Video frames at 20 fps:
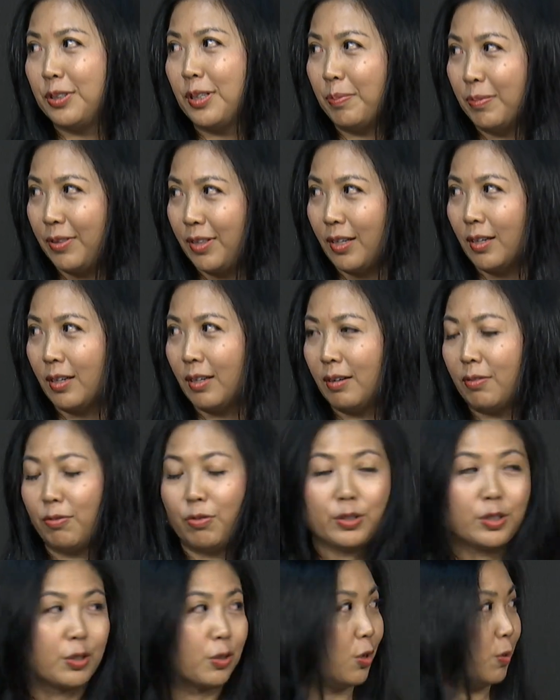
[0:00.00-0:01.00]
something
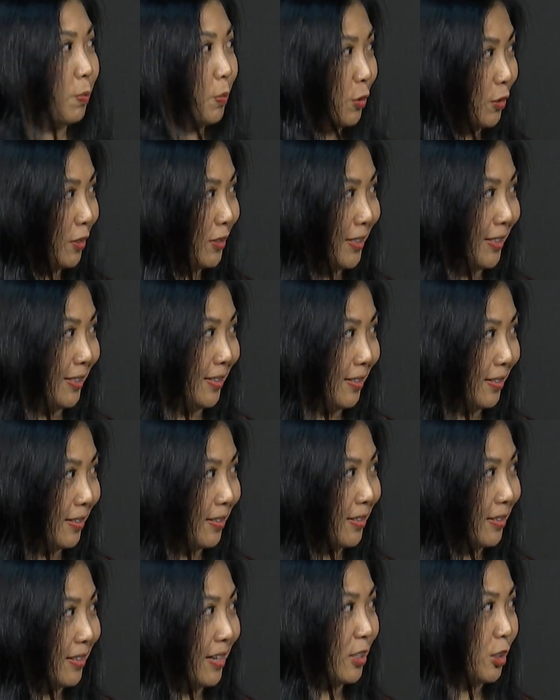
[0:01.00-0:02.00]
for the community
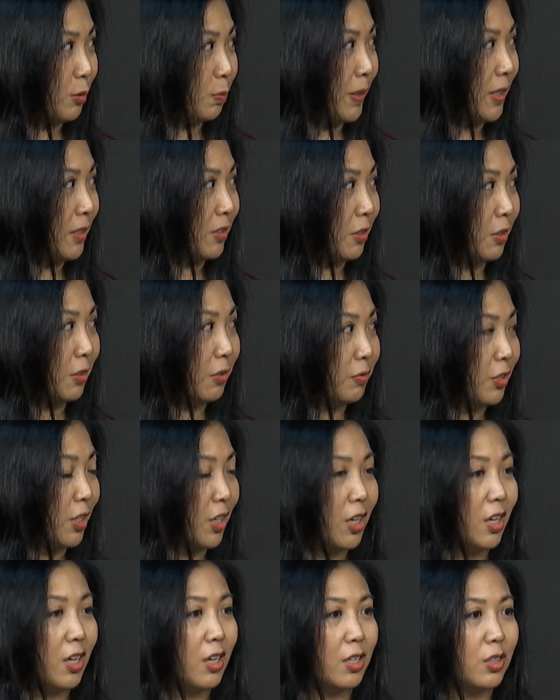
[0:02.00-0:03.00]
that's being served.
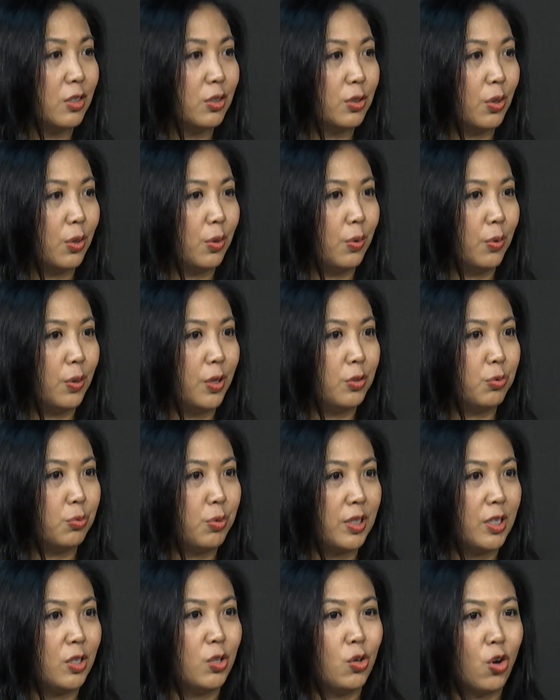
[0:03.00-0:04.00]
So it's
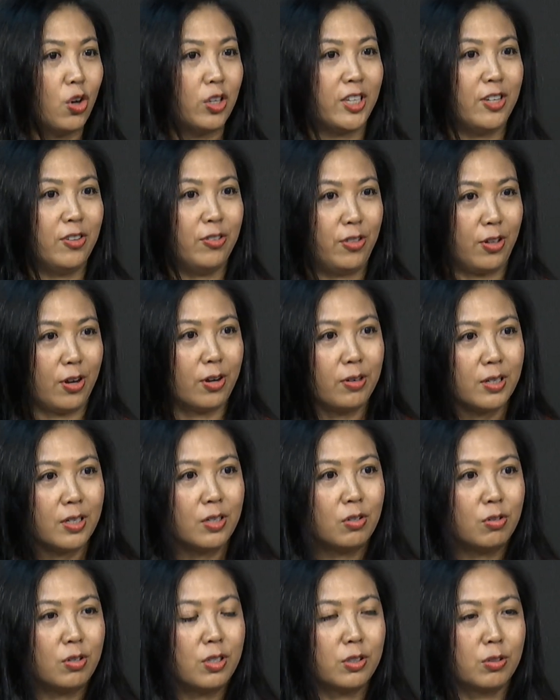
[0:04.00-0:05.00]
really not in their
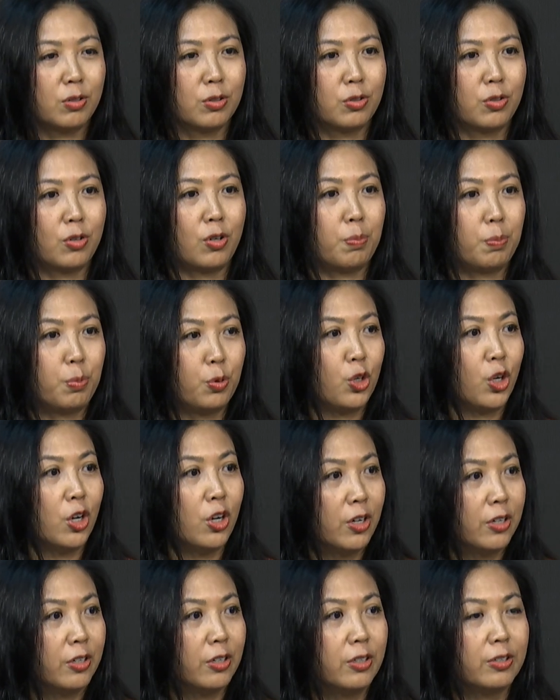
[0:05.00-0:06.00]
interest to sort of put
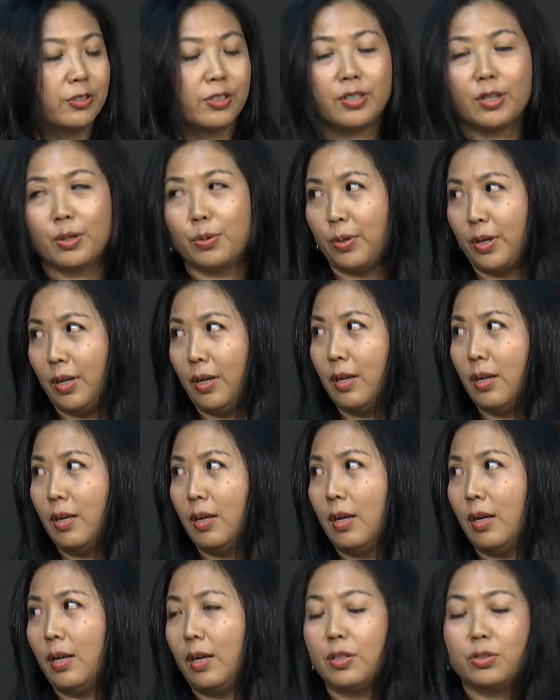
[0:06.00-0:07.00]
hurdles in our way.
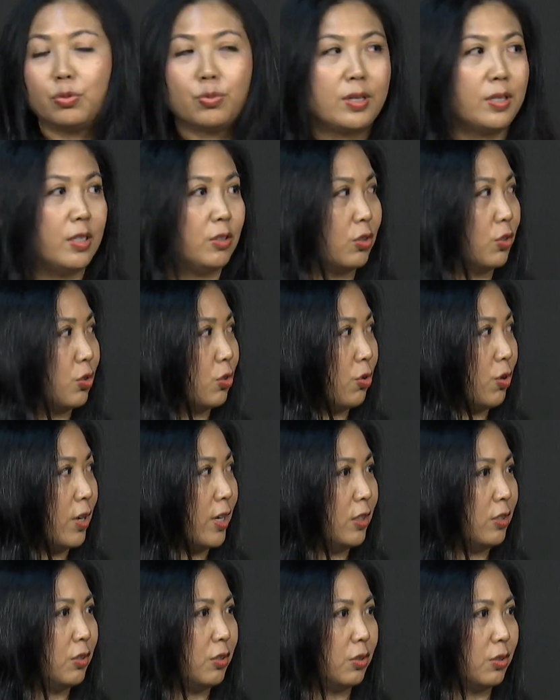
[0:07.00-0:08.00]
It's really to
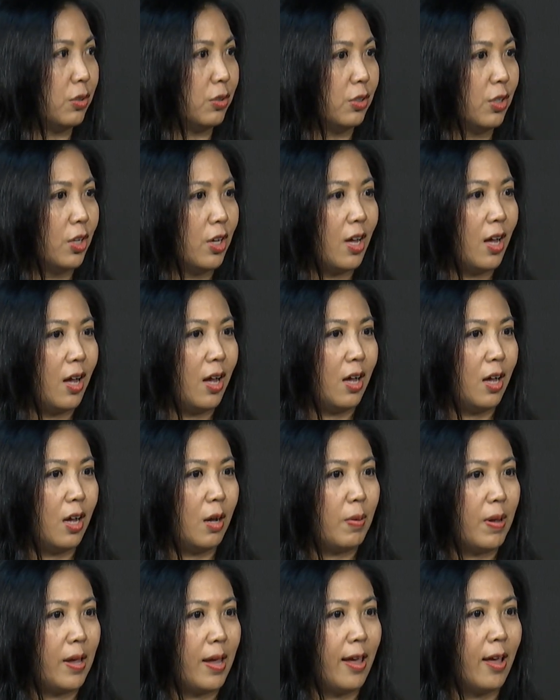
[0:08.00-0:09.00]
try to
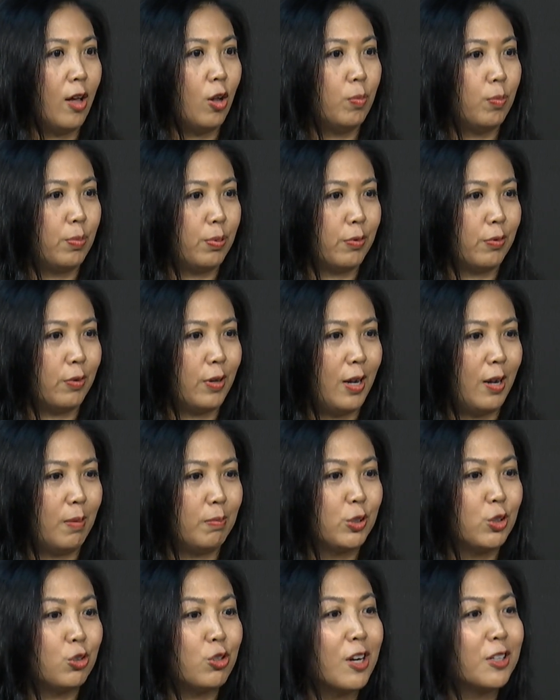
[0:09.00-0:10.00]
help
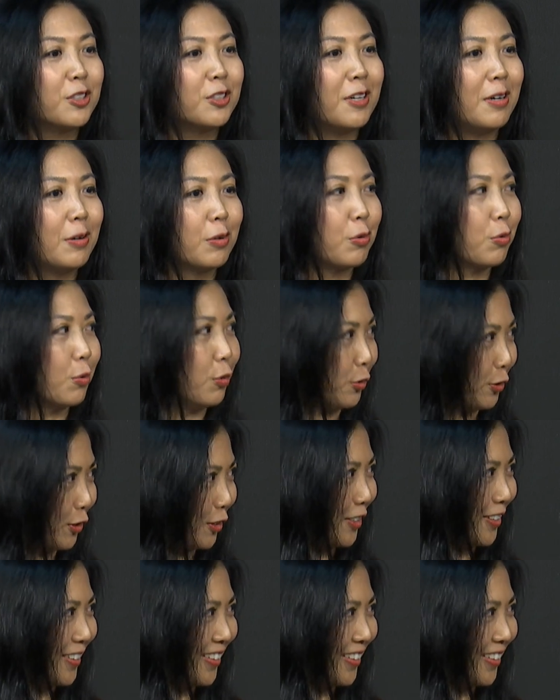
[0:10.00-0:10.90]
structure our growth,